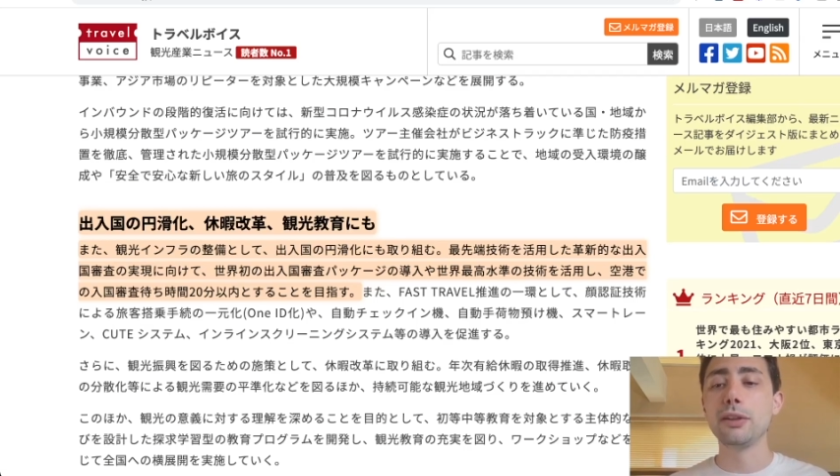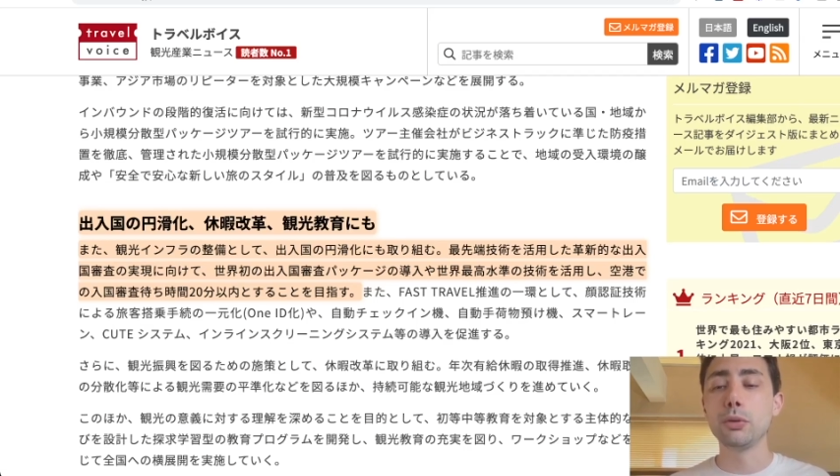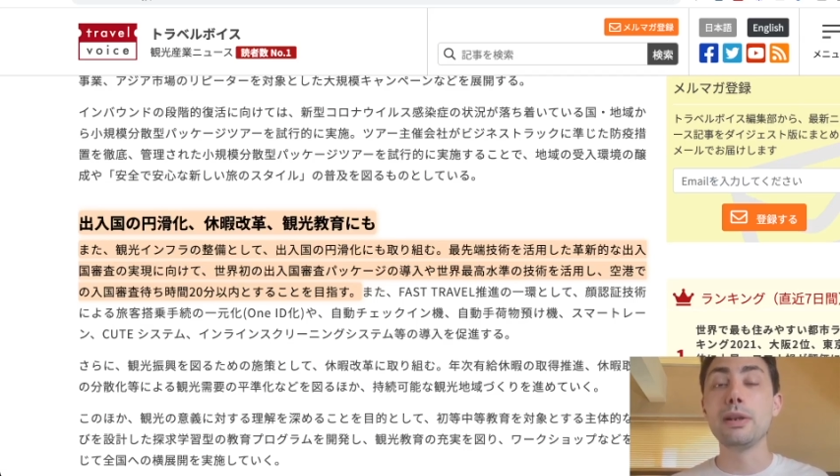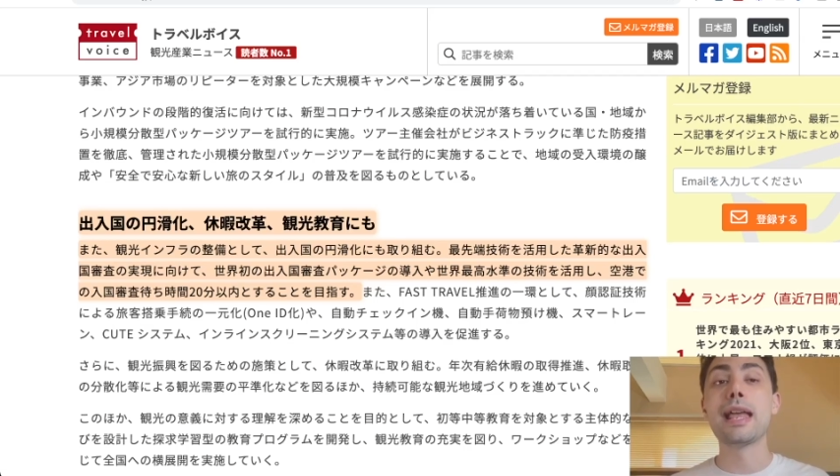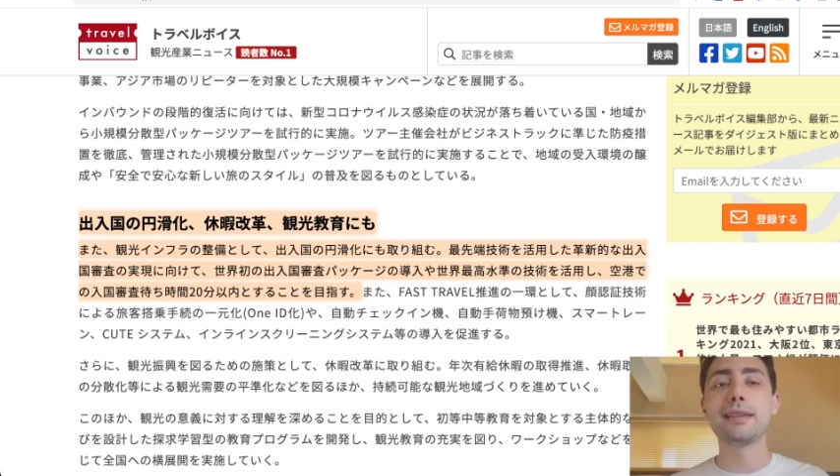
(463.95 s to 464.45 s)

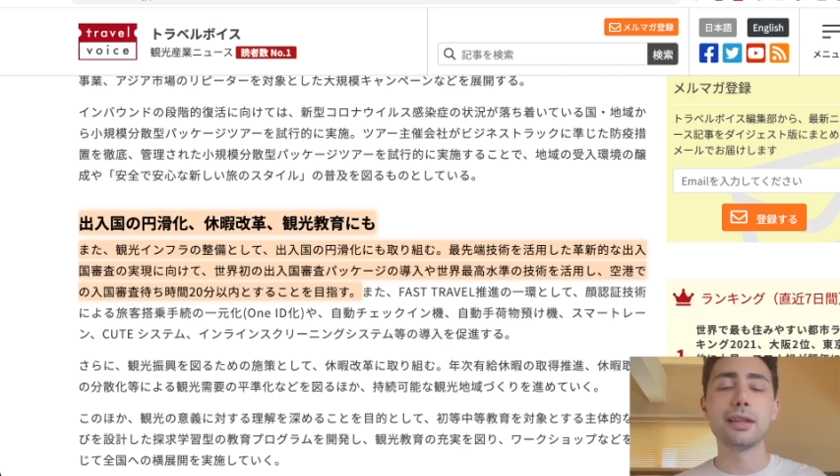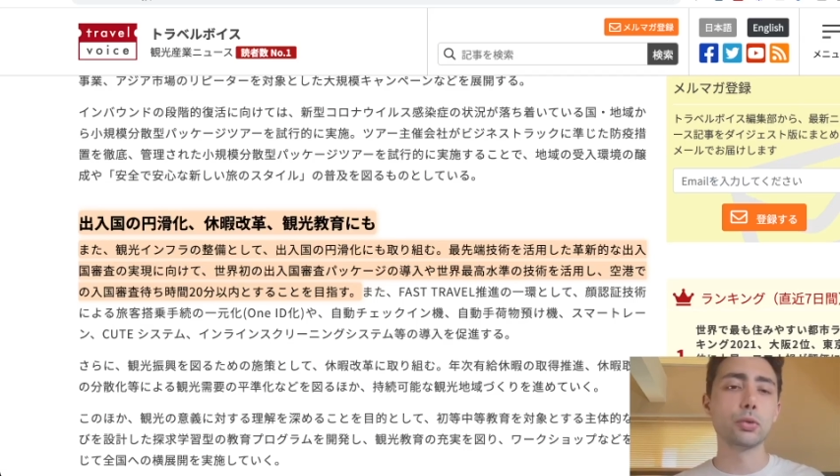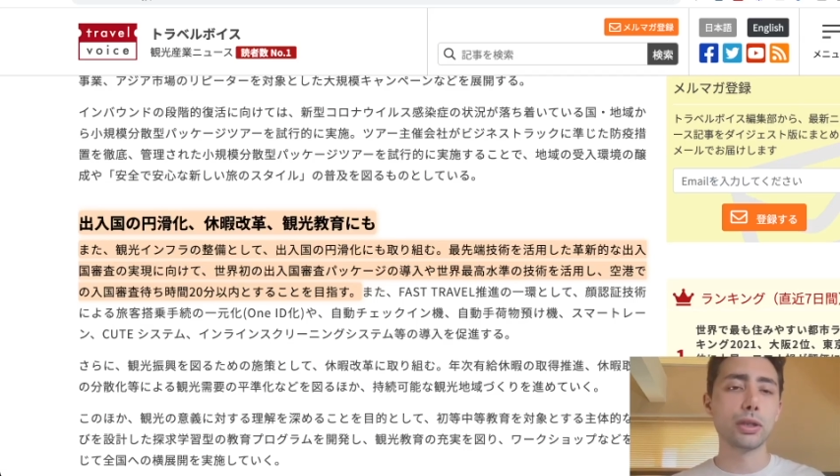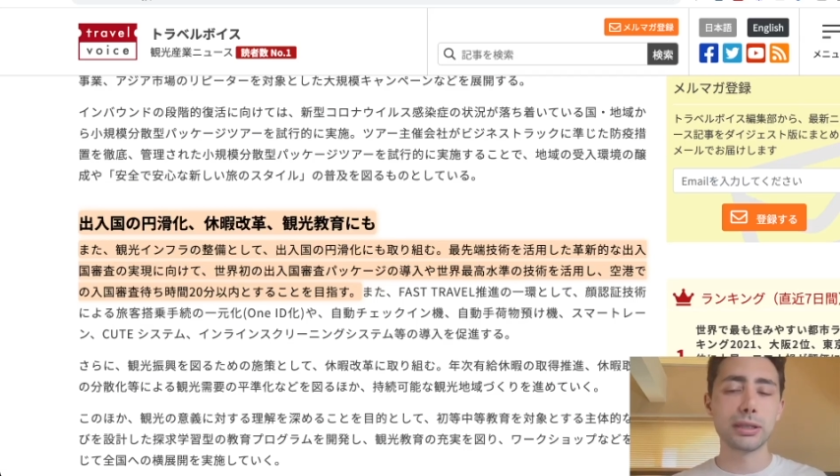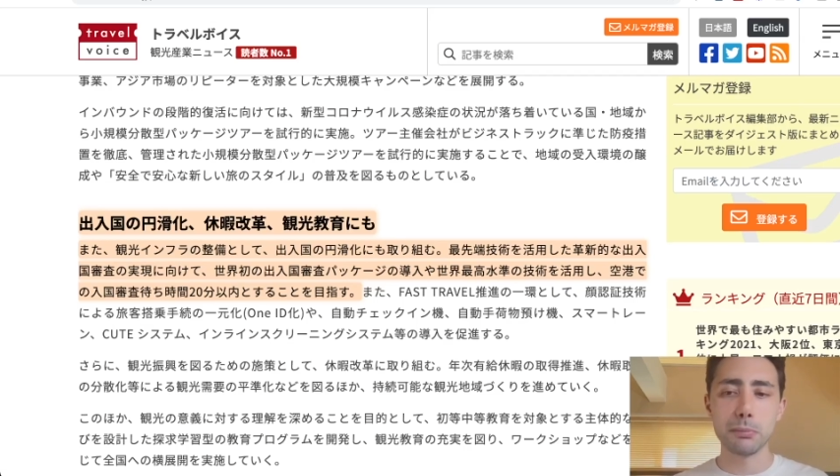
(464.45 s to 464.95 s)
to less than
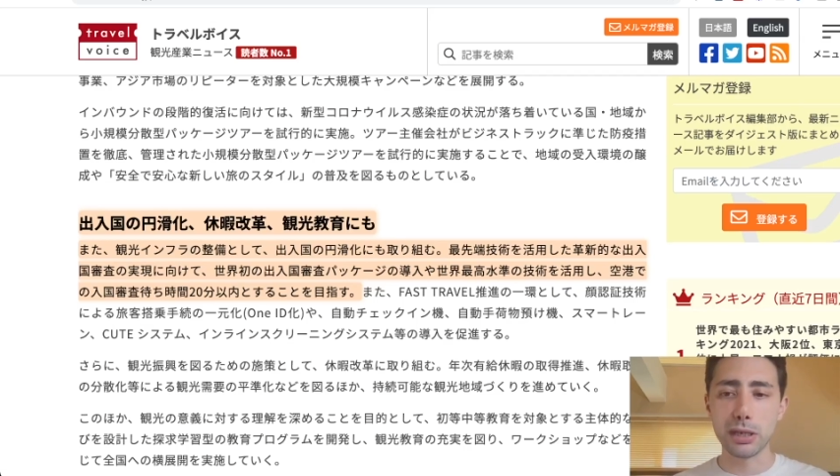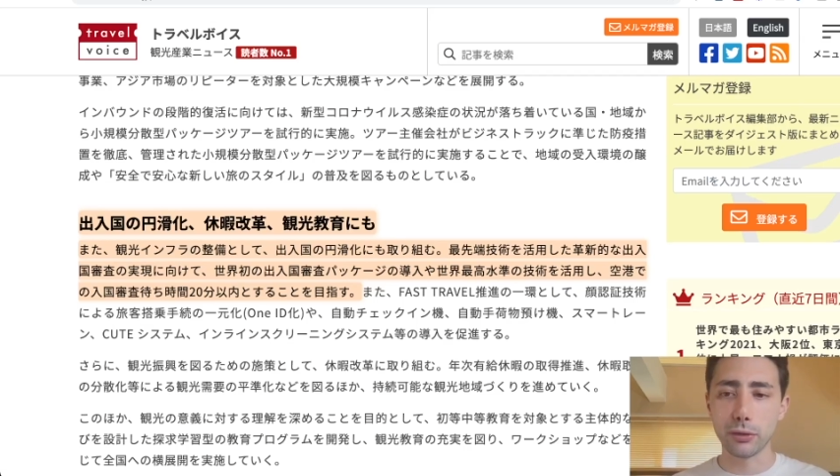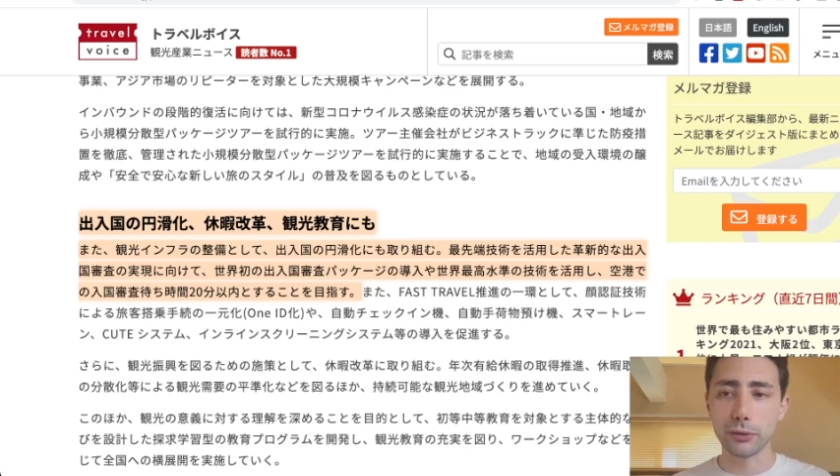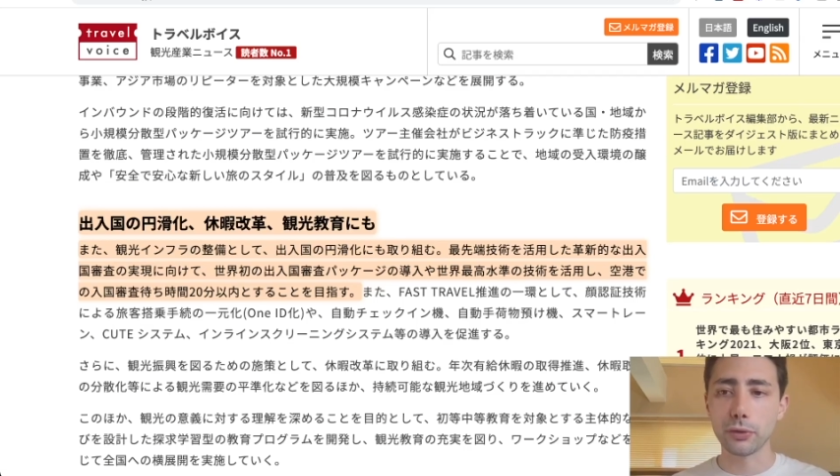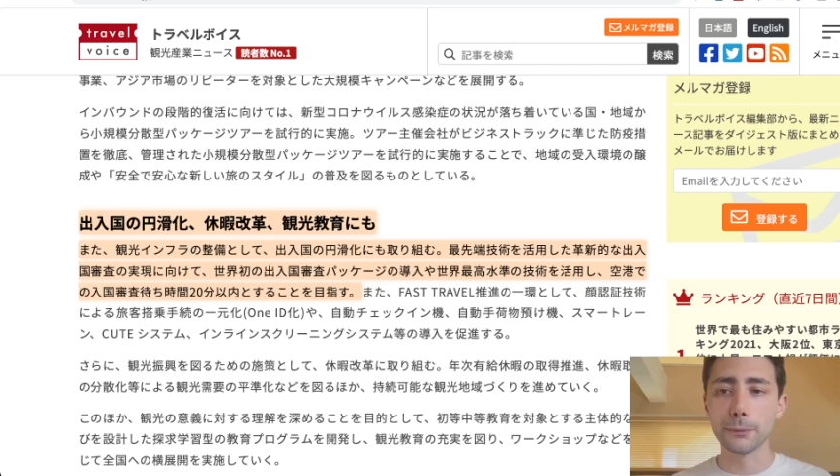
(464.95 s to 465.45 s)
20
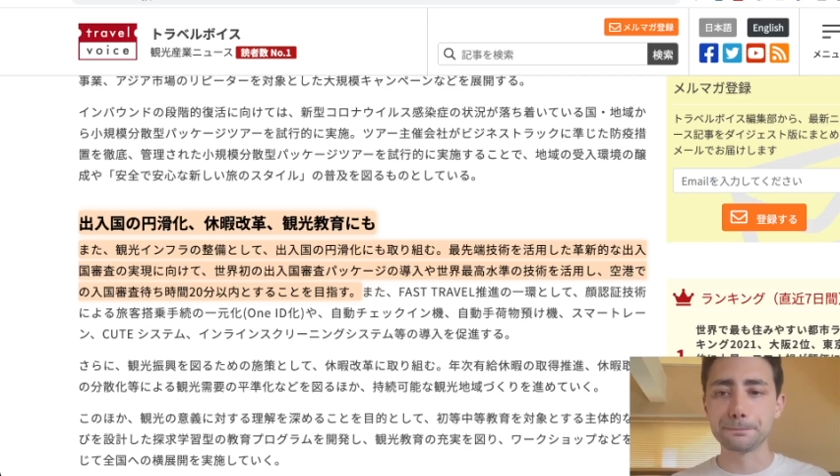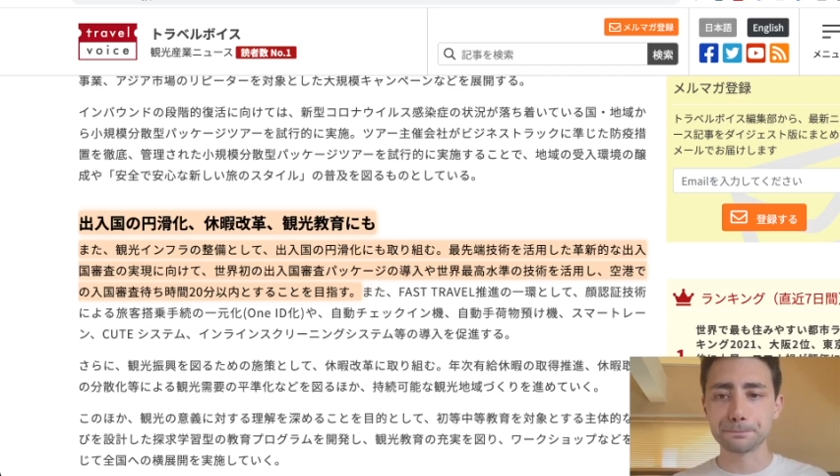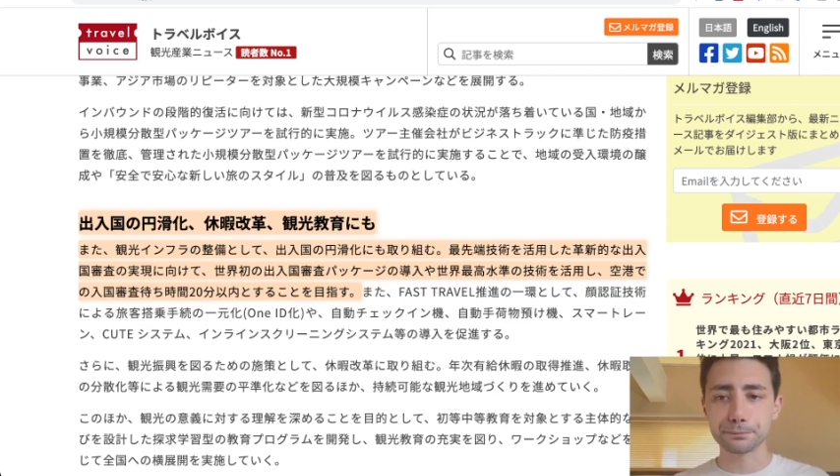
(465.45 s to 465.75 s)
minutes. So